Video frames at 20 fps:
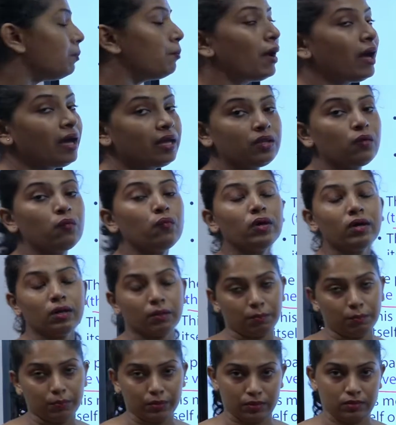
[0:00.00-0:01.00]
by the
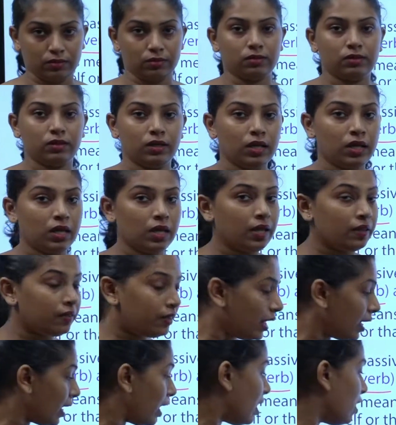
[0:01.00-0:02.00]
verb.
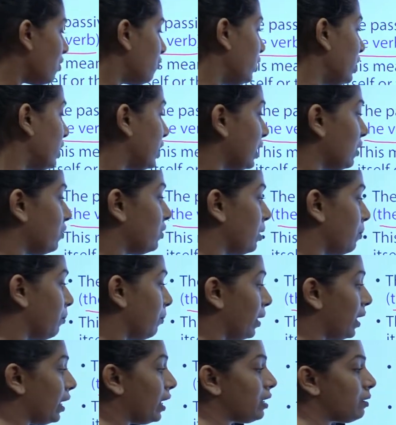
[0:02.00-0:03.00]
There we give the
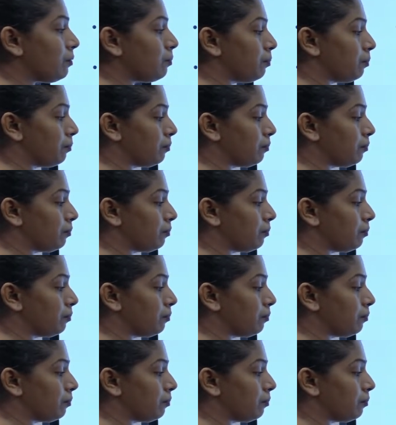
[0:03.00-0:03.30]
main